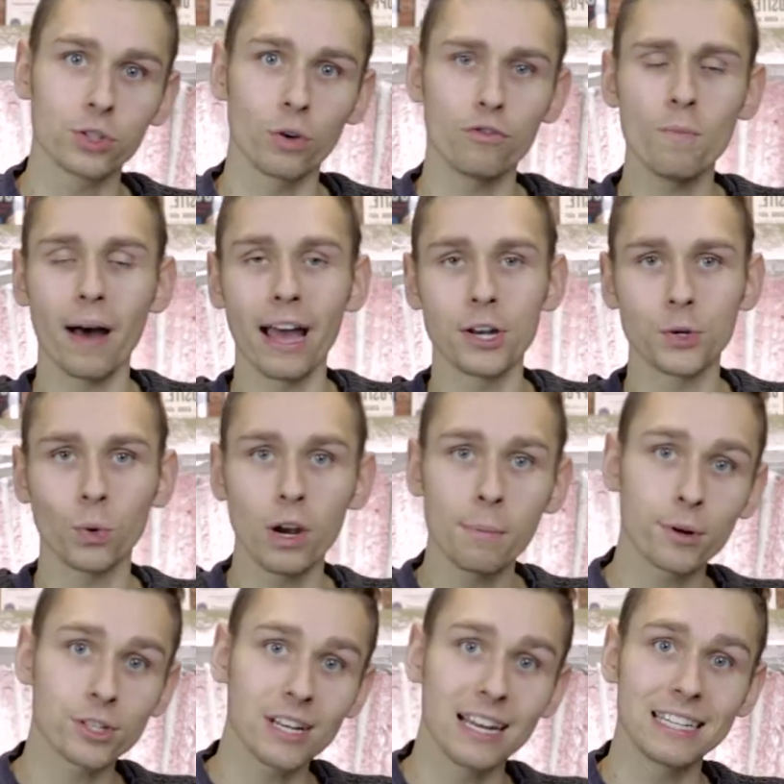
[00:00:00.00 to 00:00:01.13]
So if you buy at
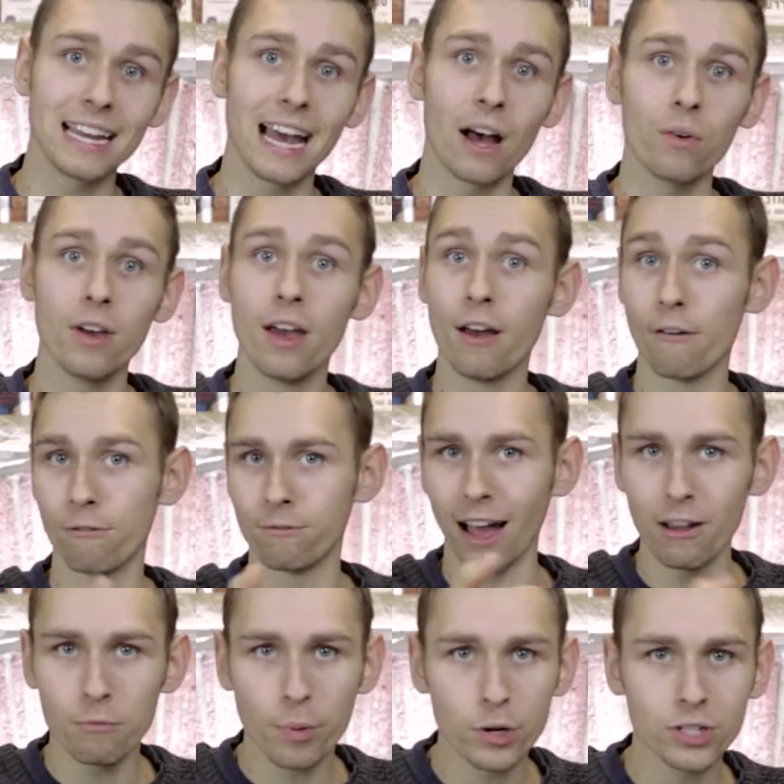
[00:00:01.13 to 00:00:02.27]
20% down,
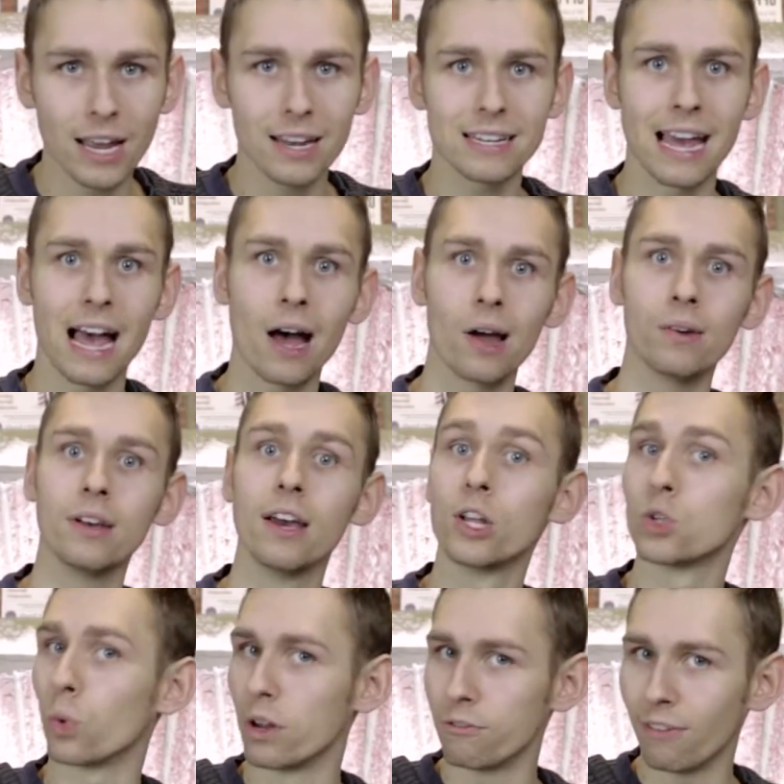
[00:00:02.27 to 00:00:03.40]
5% down,
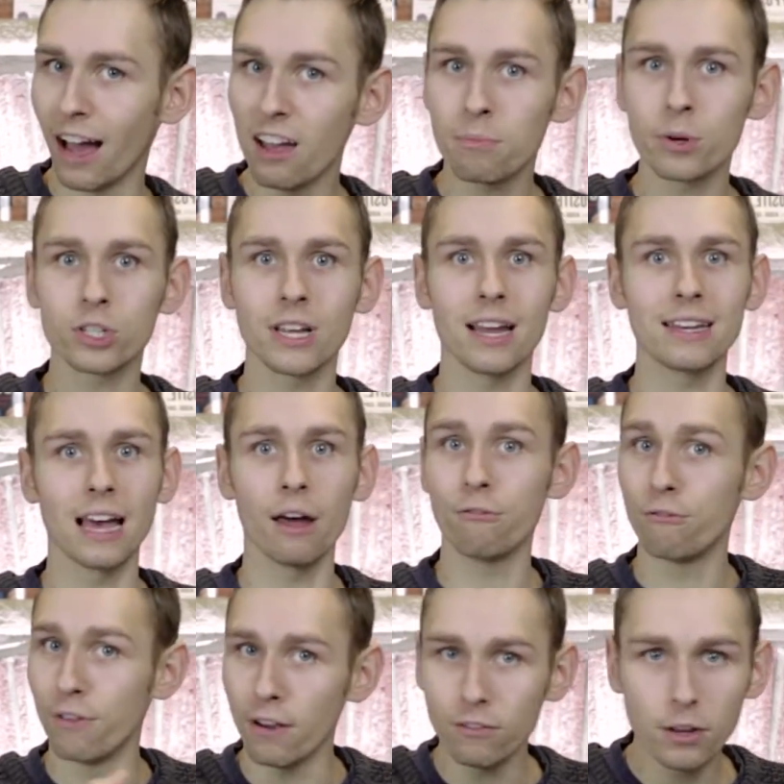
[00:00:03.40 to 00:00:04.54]
25% down,
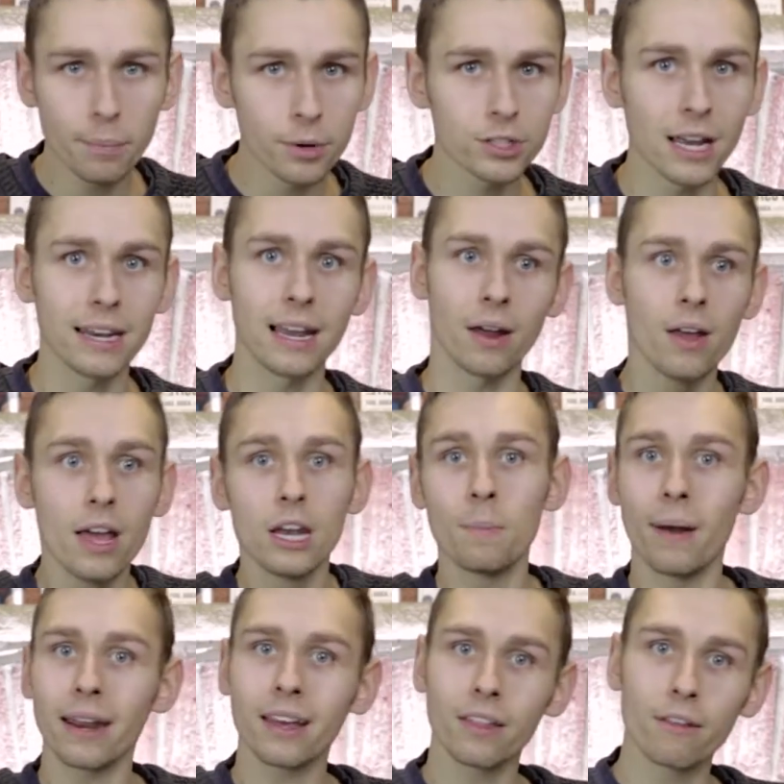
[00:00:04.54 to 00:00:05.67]
50% down,
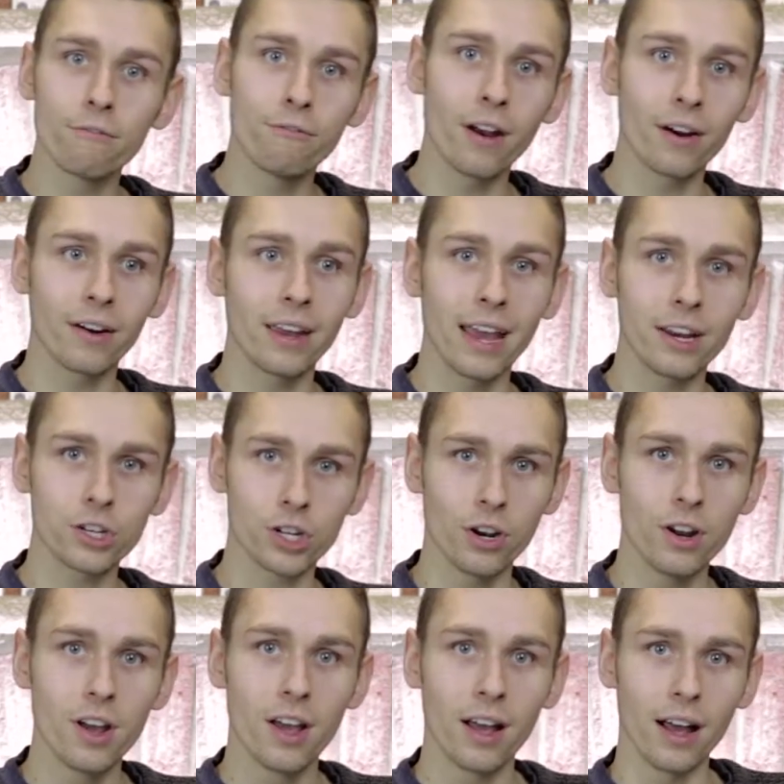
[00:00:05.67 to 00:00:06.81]
depending on the
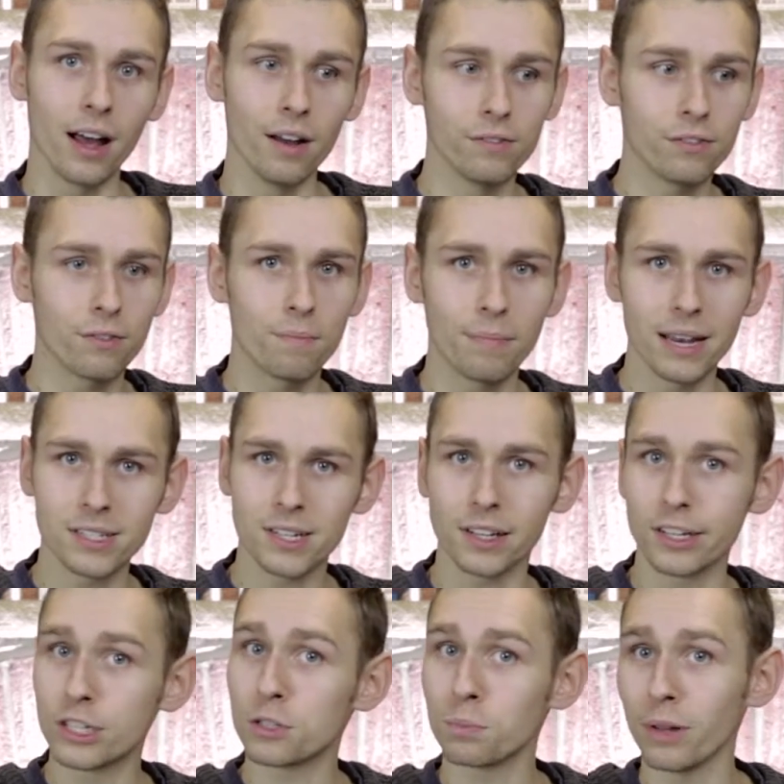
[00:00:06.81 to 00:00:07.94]
variation of
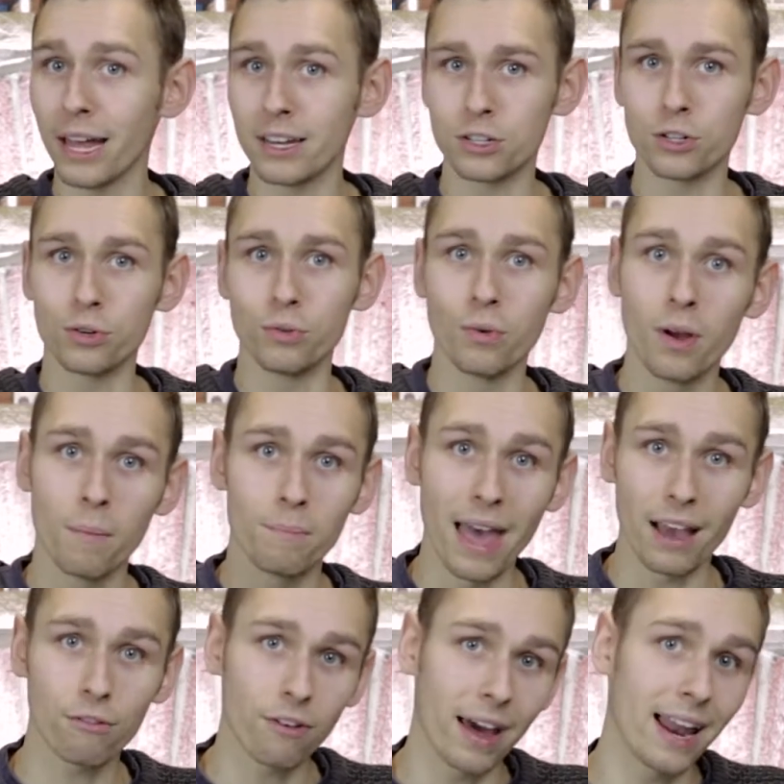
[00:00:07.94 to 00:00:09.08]
basically split to
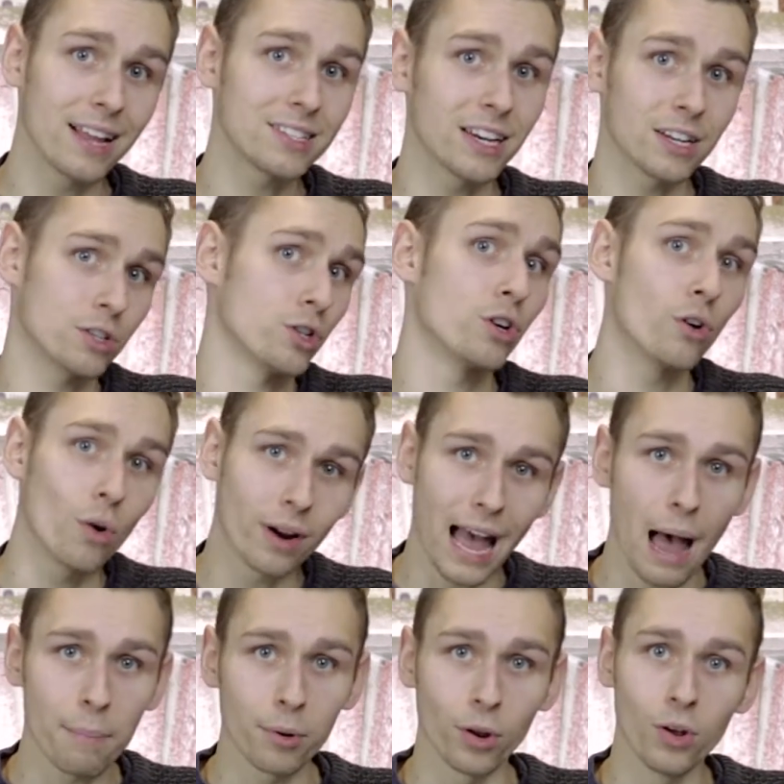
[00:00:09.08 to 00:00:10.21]
bank financing to your own
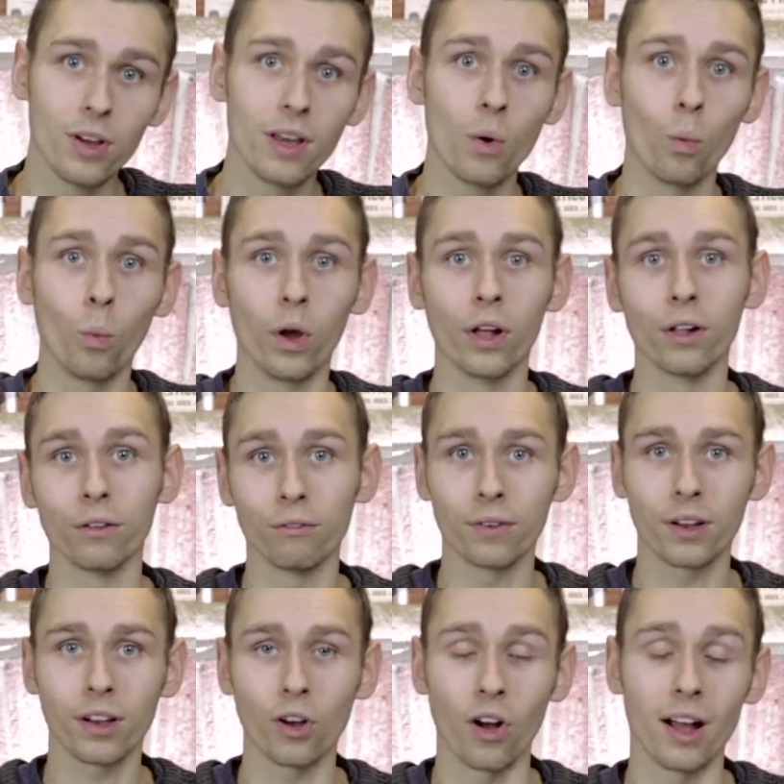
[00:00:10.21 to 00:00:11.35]
capital will
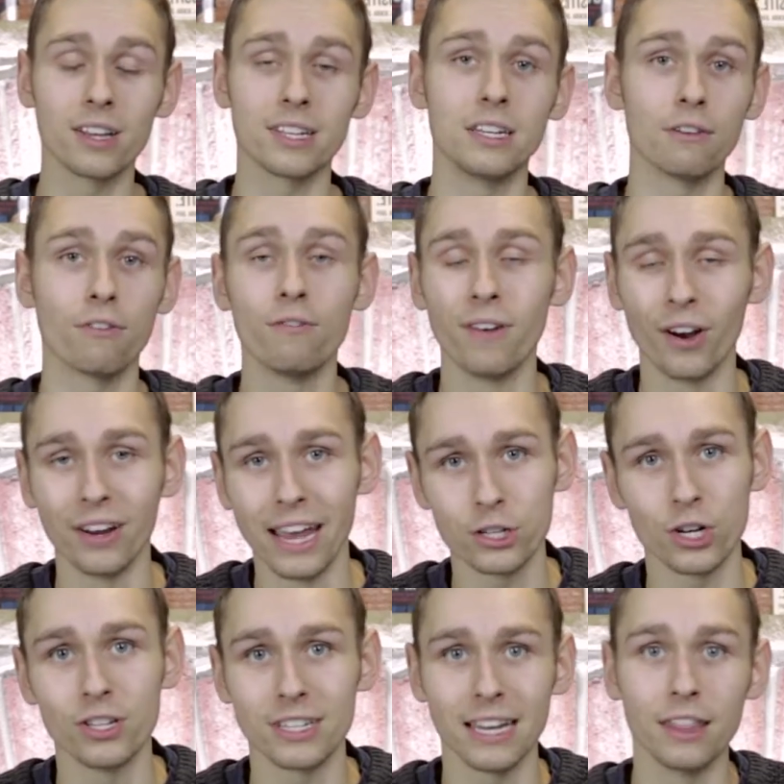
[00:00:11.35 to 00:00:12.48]
cause different
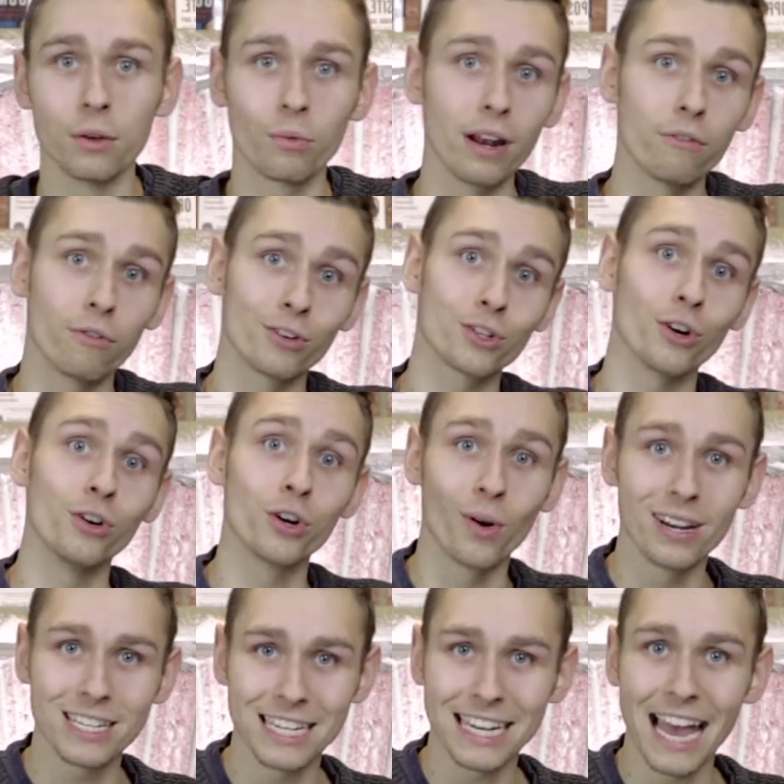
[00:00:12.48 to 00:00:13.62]
variations in the rate of return you're
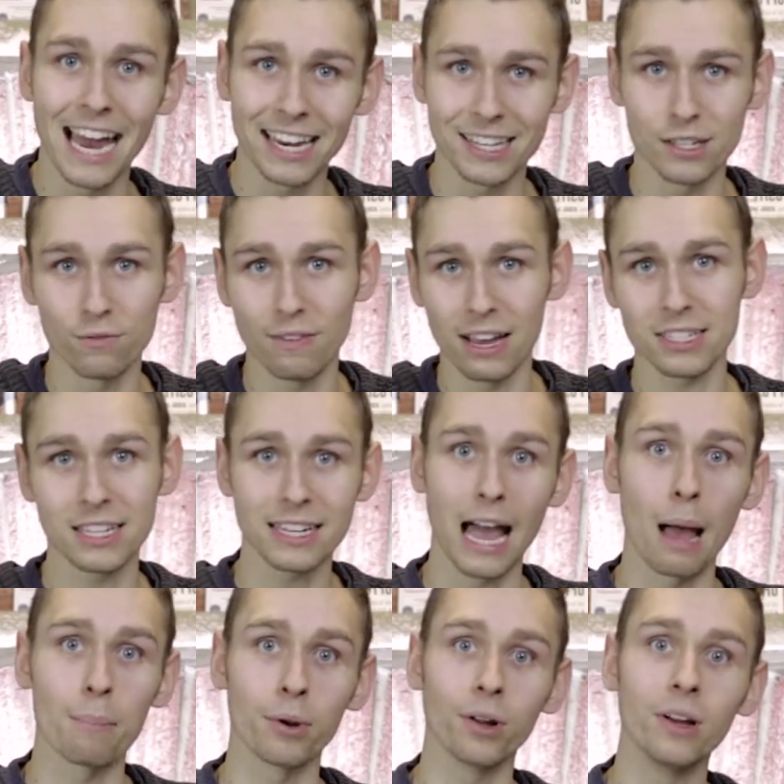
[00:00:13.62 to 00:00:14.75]
going to get because invested
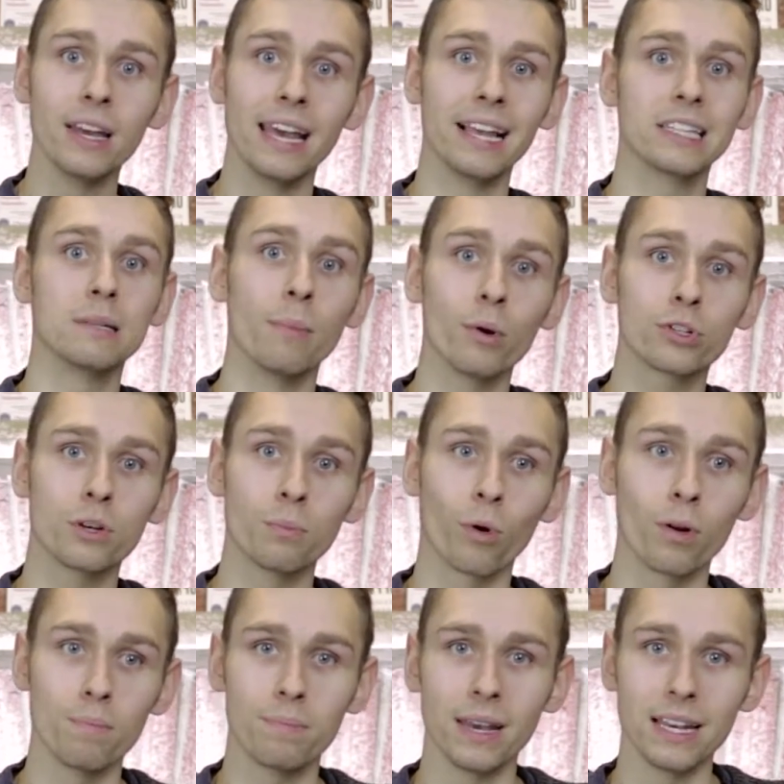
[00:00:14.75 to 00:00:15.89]
capital is the most
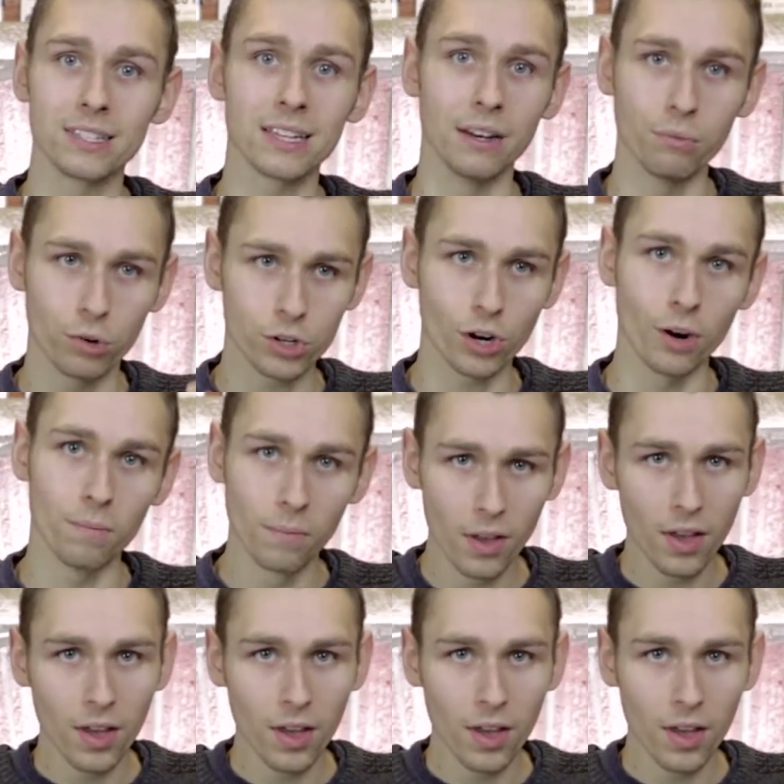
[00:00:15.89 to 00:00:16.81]
important piece in return.